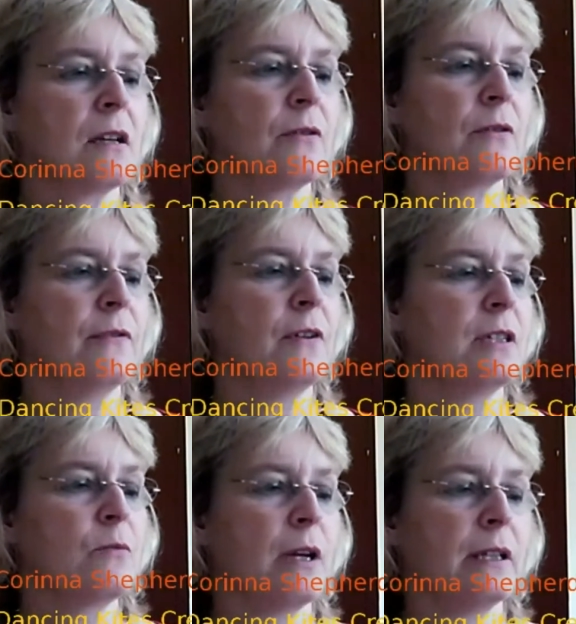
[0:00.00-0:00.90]
So the
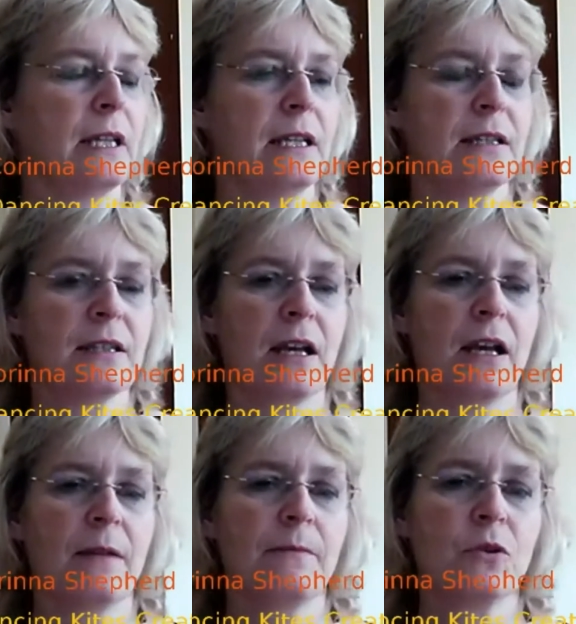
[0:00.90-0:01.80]
first one
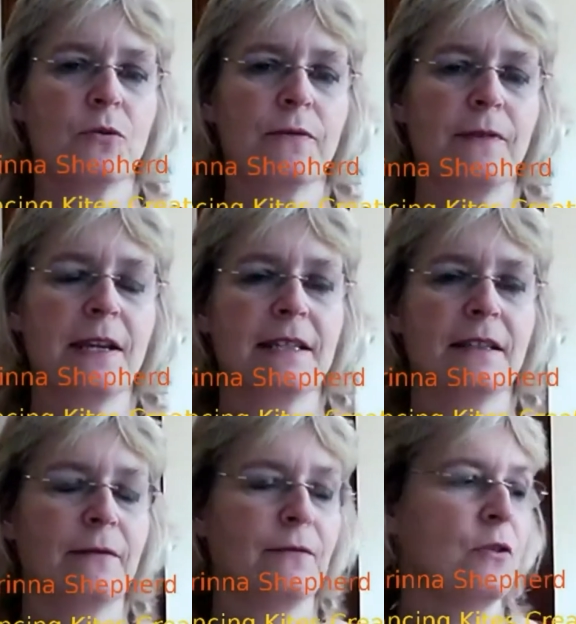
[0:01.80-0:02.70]
is called
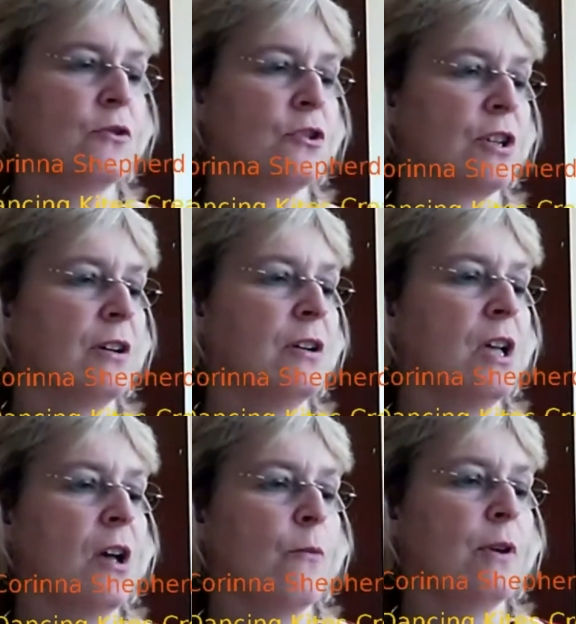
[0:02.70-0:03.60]
Facing the
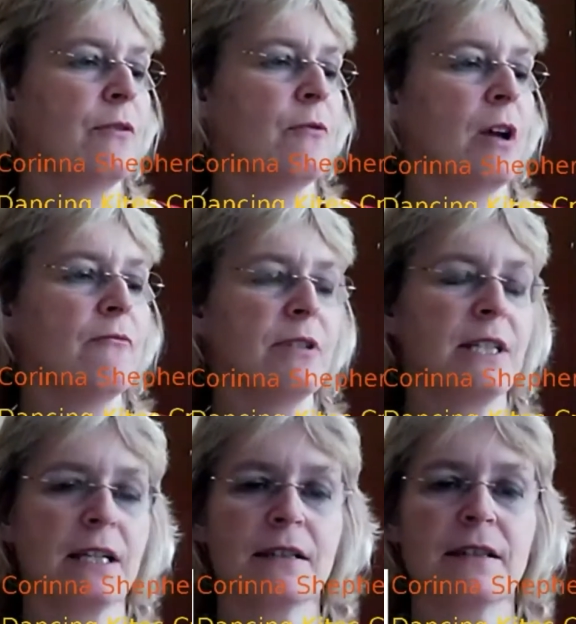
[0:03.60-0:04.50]
Future, with
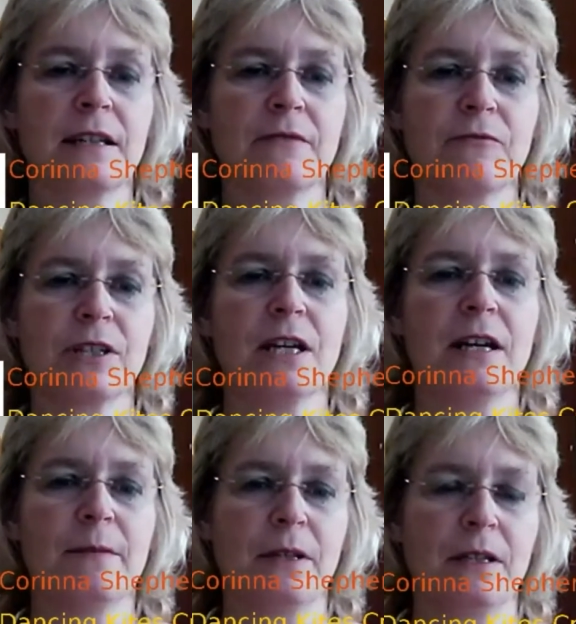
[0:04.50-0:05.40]
redundancy and
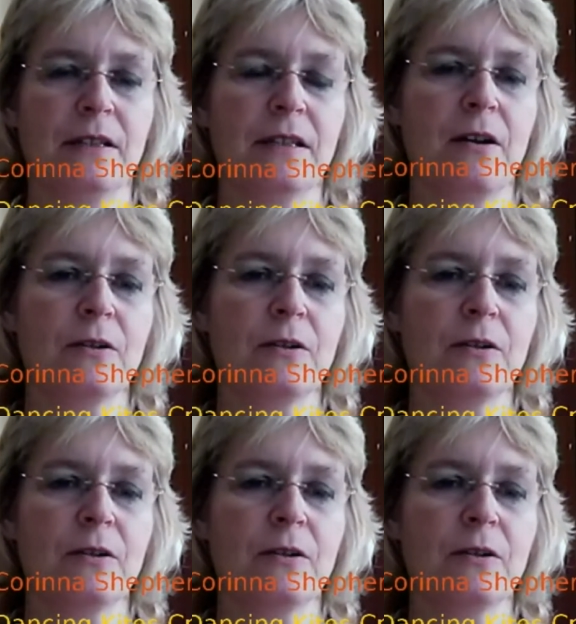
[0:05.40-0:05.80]
retirement.